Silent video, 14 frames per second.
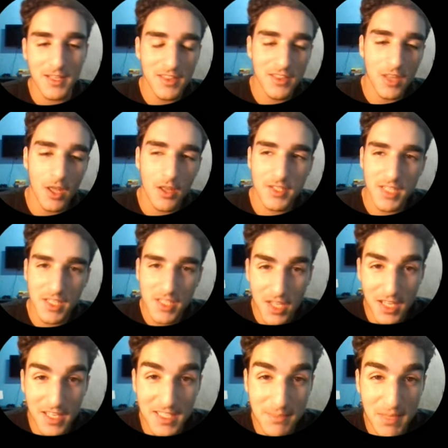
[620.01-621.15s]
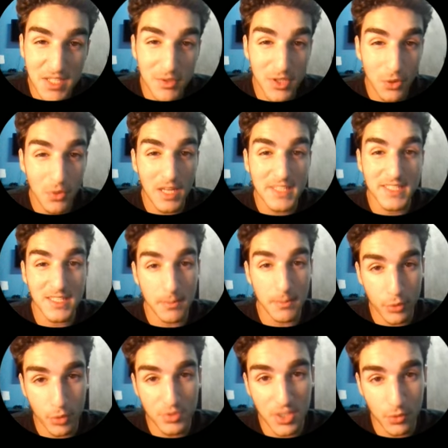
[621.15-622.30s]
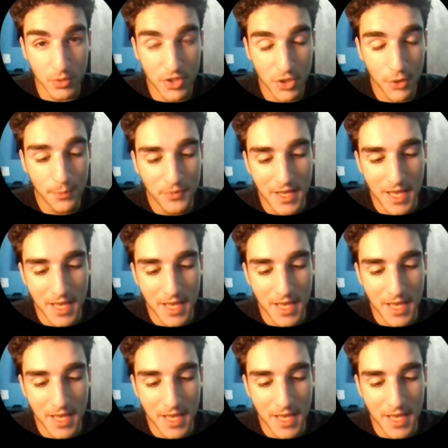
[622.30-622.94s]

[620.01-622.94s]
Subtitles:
And the sixth thing is basically utilizing the protein window.